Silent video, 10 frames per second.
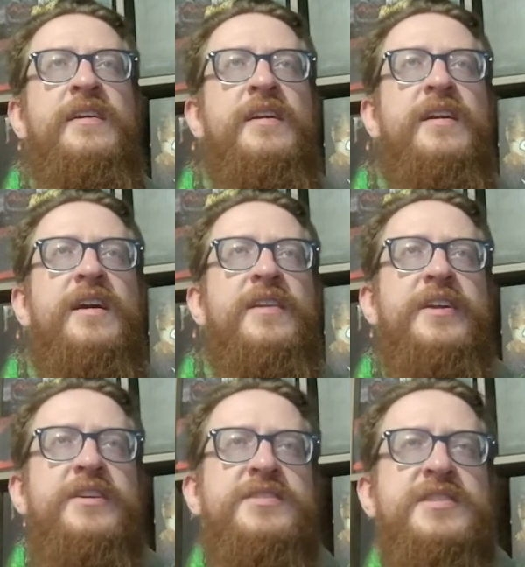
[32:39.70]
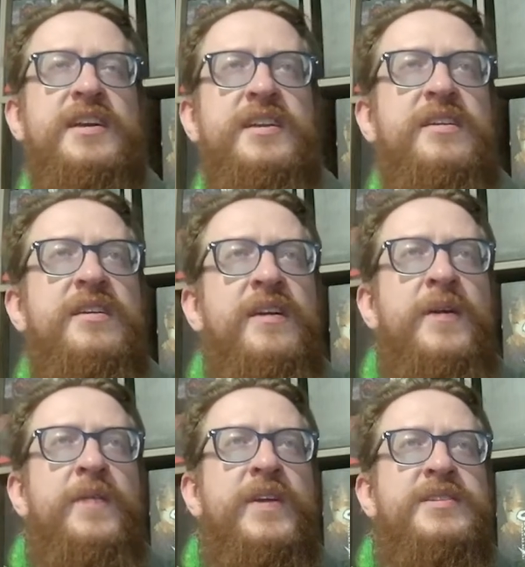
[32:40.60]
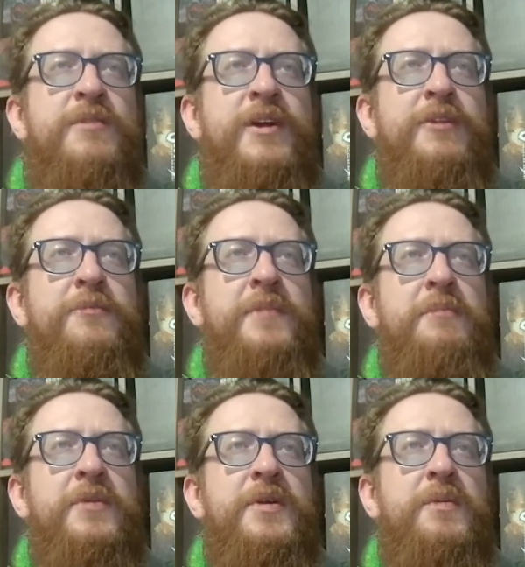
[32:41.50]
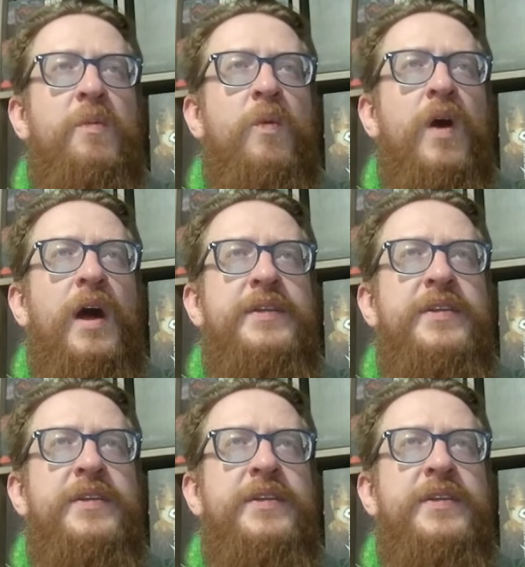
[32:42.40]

on their site, because I want to remember what